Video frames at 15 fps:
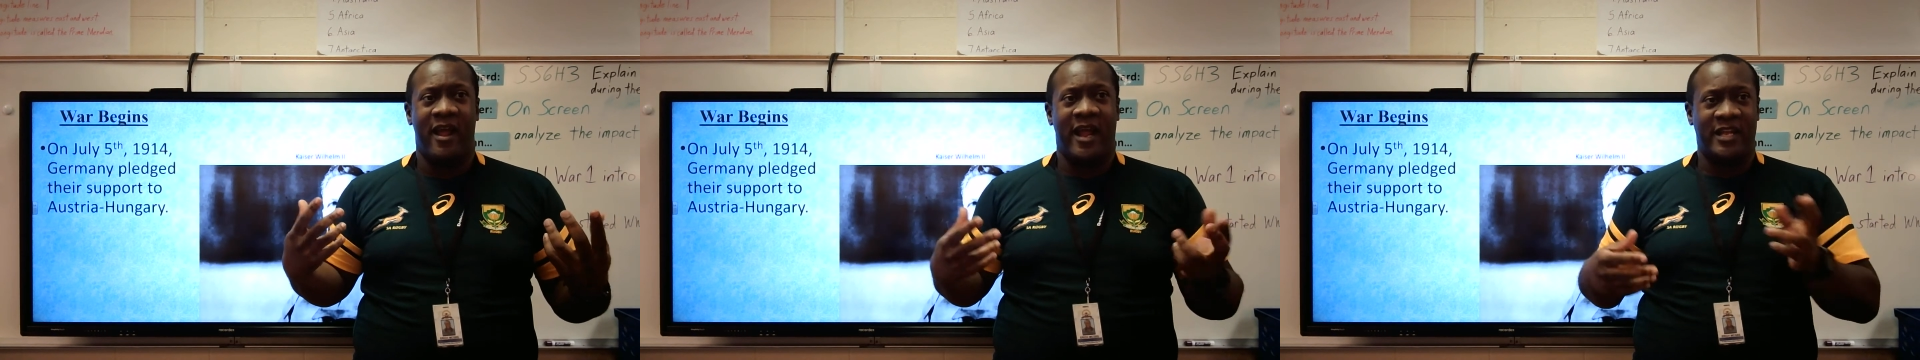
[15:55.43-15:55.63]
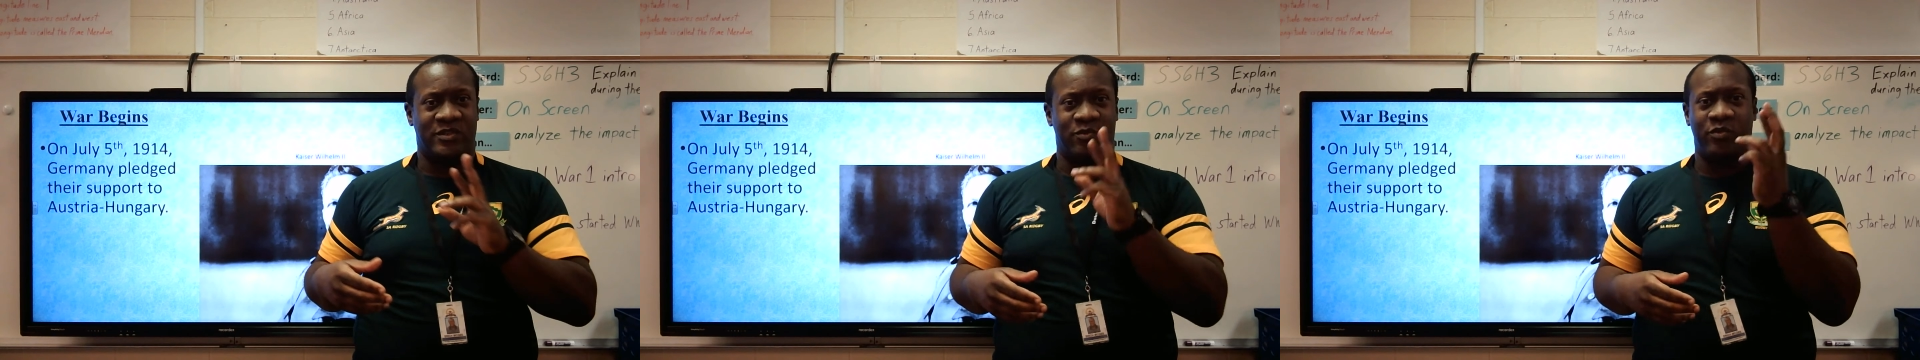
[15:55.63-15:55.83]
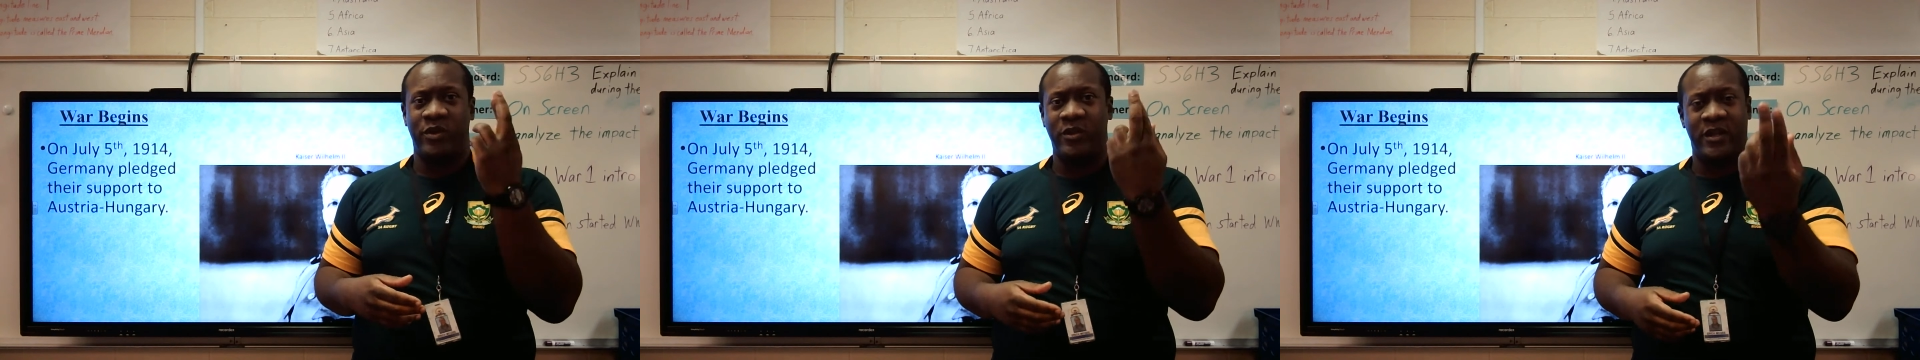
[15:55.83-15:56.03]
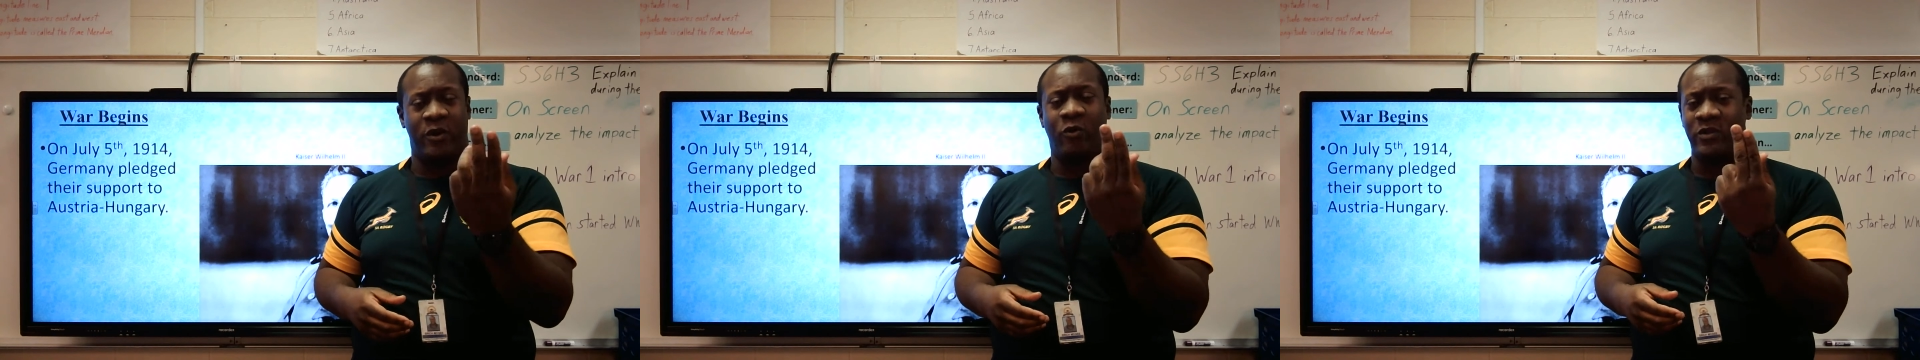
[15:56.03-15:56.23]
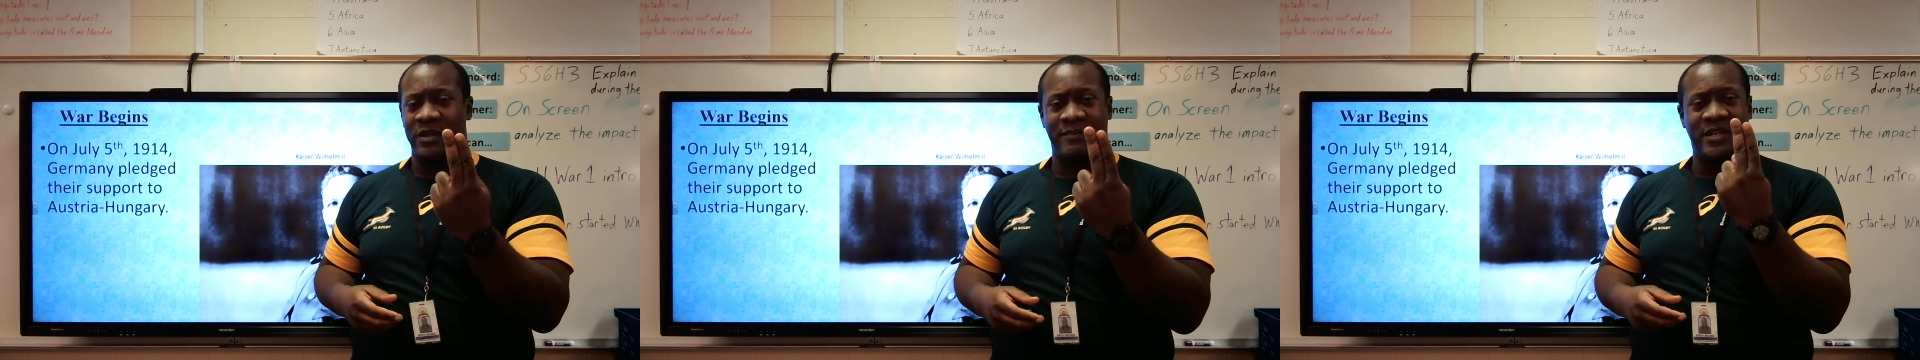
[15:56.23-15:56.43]
It's really
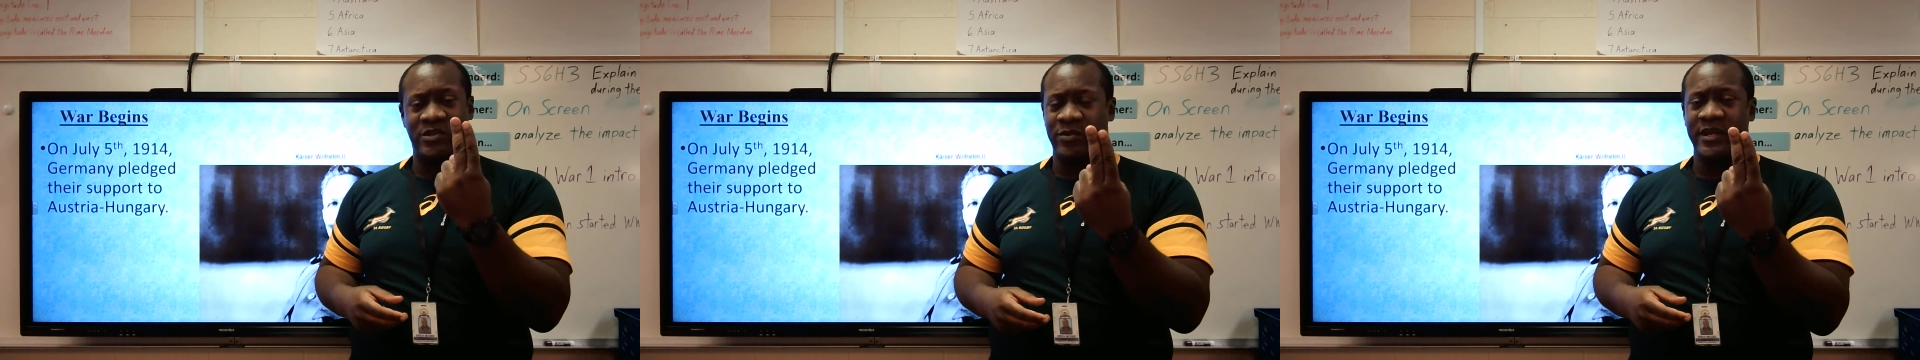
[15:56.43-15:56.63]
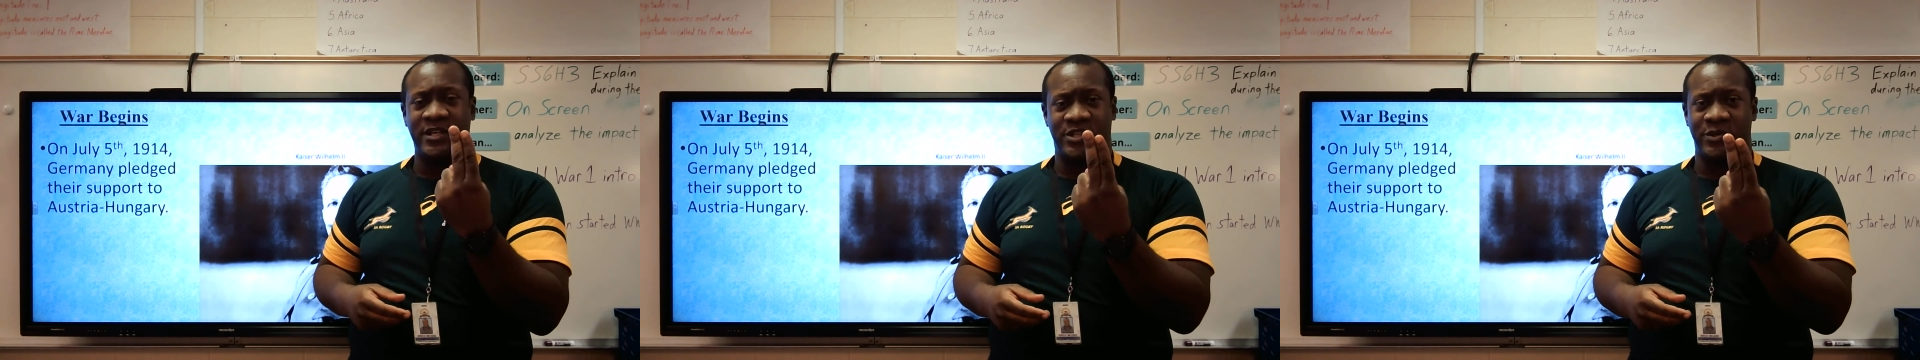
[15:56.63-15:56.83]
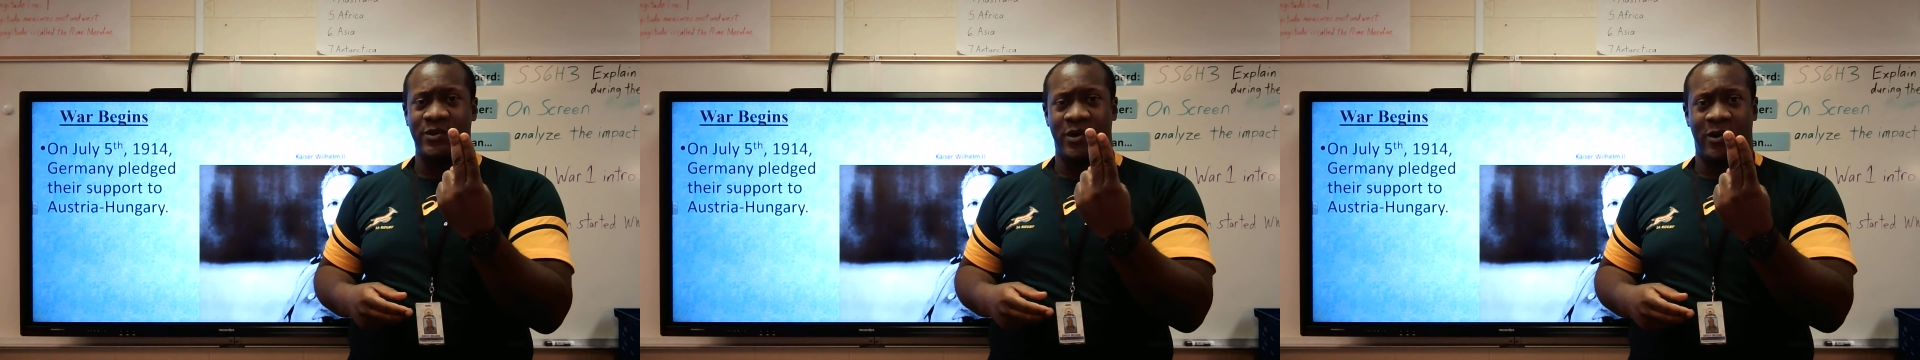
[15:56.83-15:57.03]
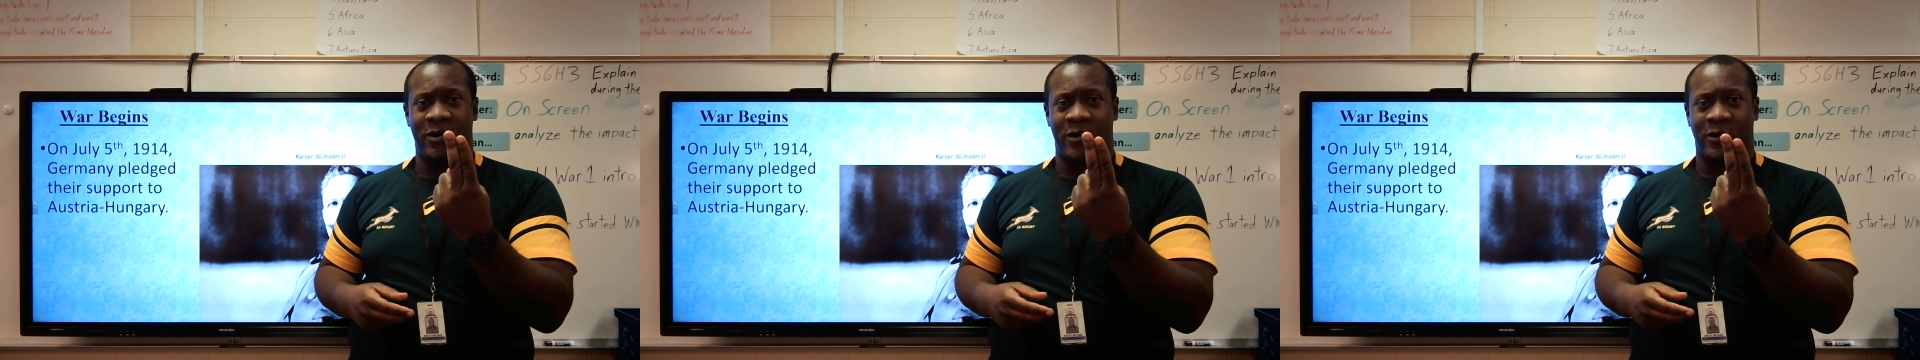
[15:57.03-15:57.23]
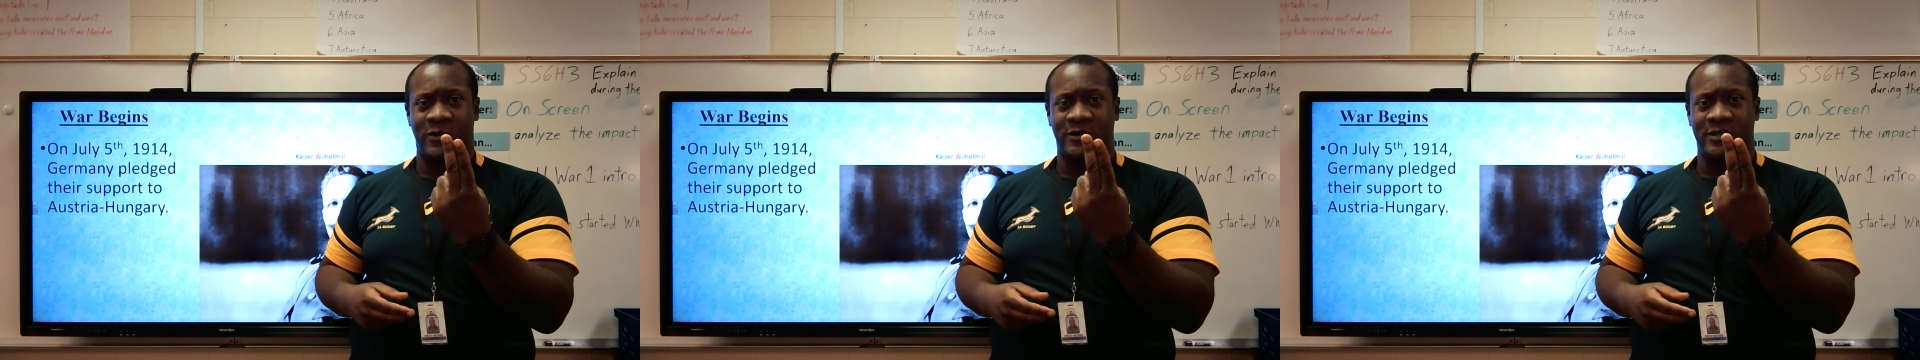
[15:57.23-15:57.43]
only between two
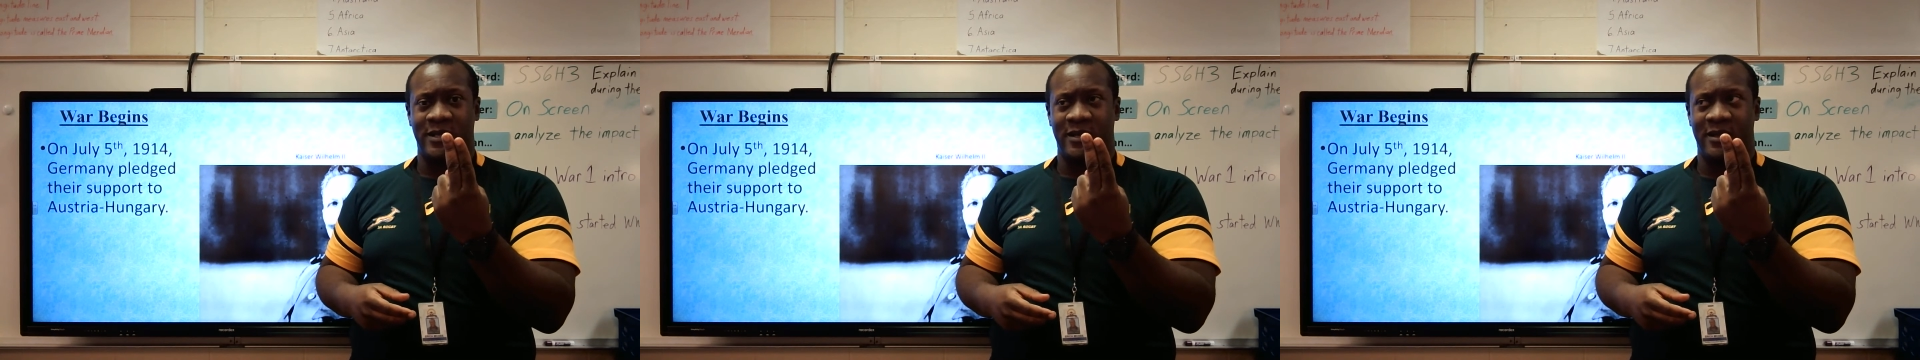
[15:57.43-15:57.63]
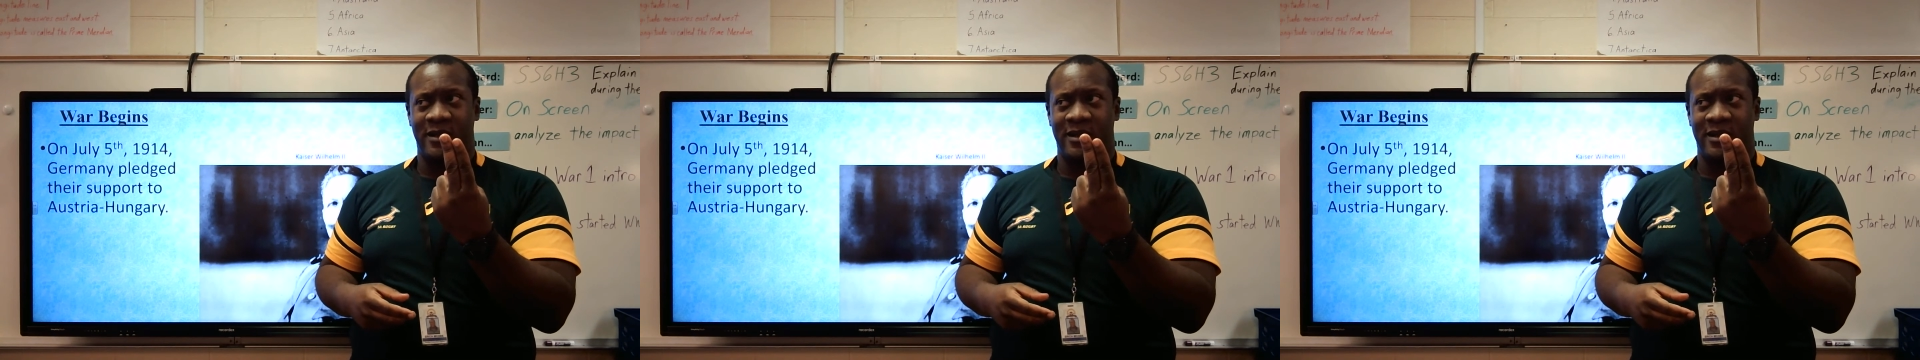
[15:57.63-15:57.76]
girls.